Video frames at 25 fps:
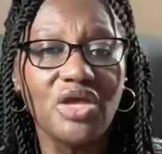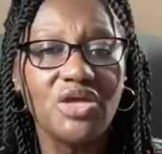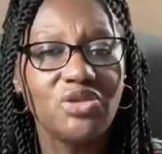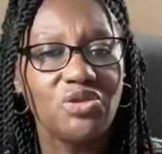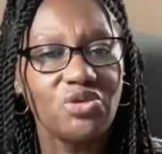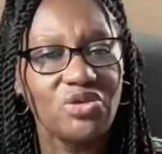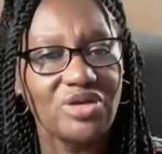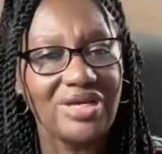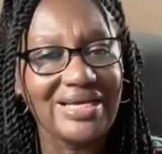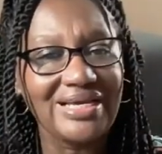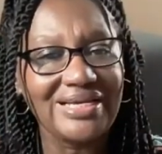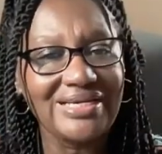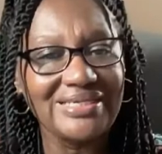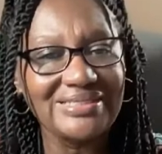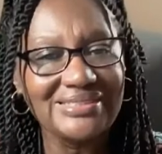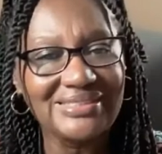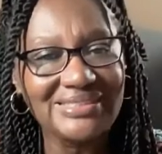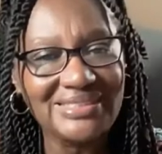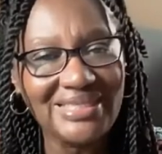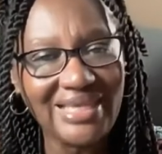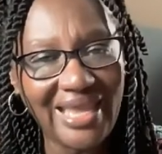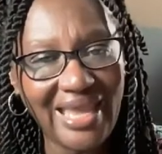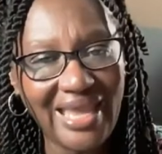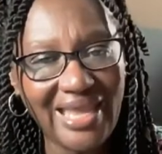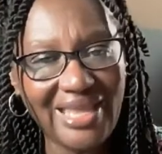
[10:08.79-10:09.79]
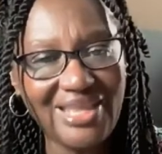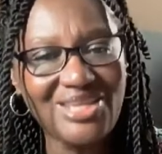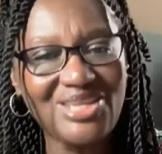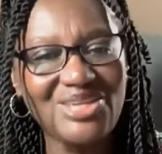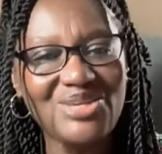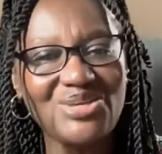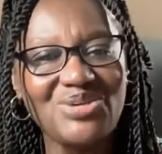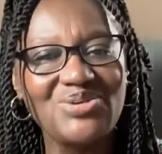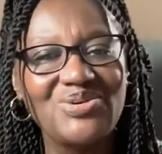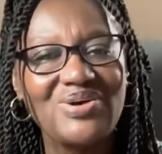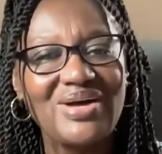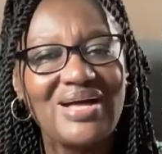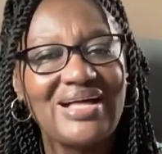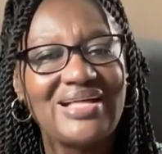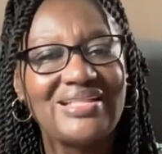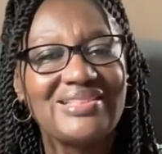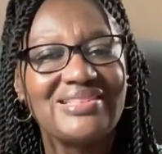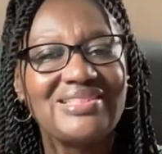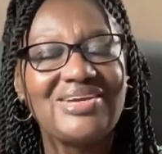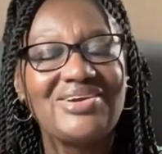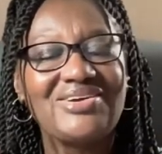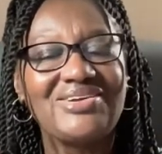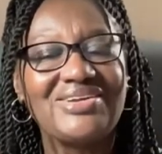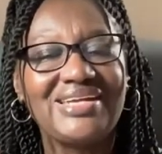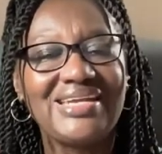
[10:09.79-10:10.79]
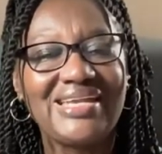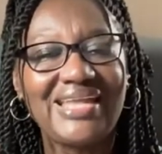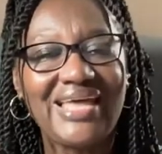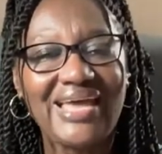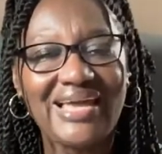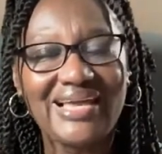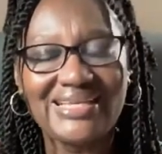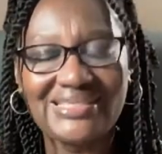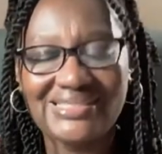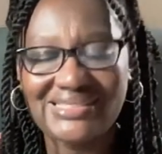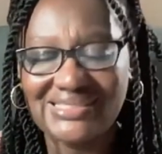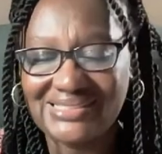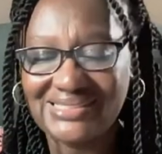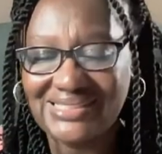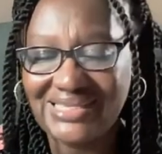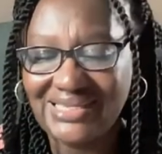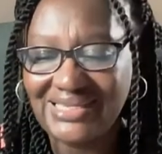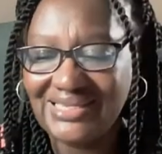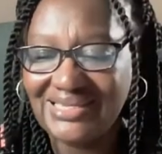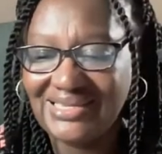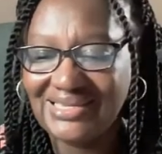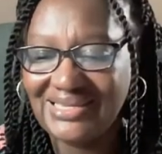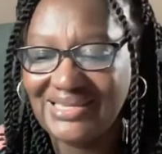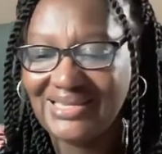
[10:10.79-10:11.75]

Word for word: You can continue their legacy